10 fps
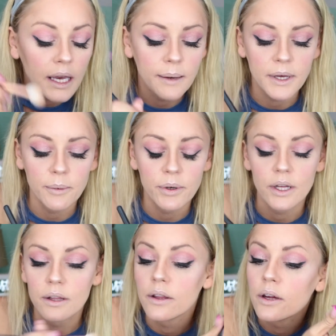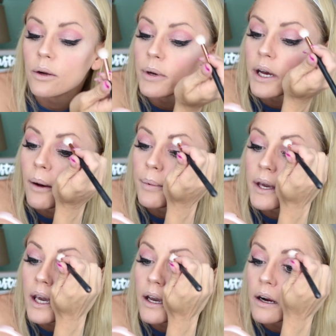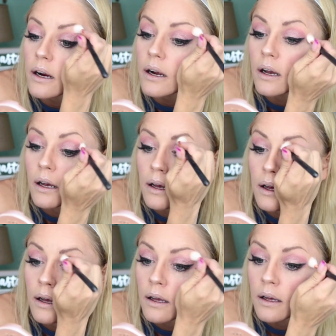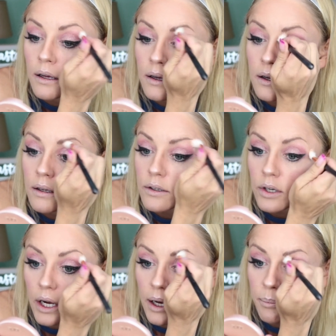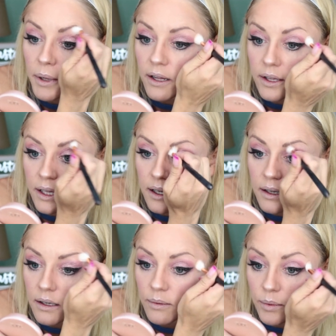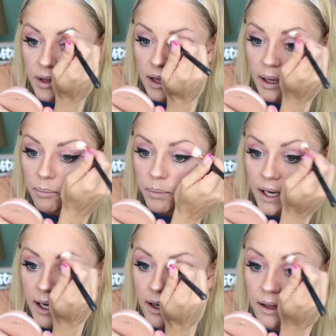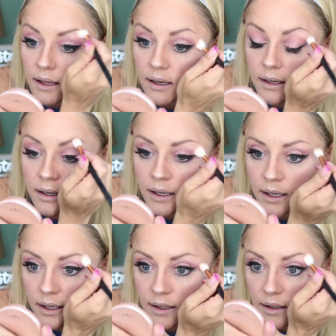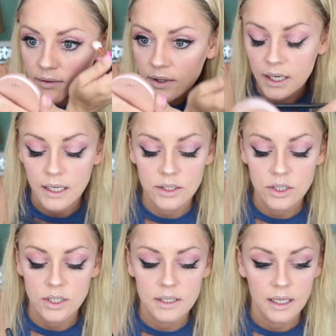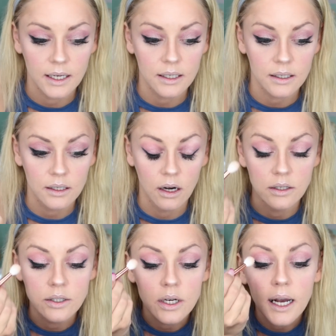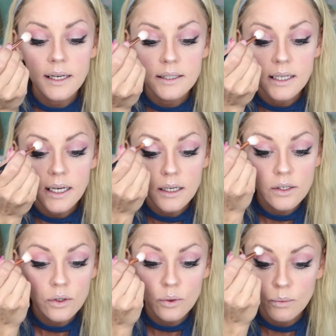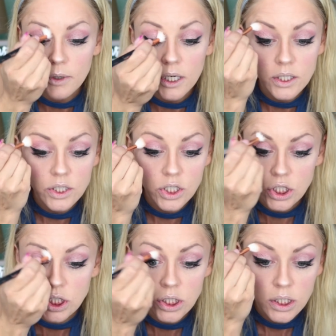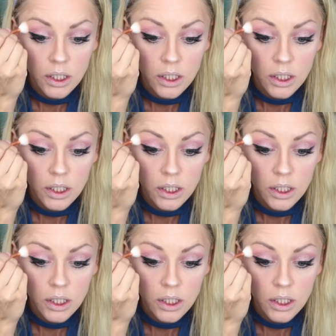am going to put a little bit up here. Try melding with that pink. I feel like it's just like contrasty too much.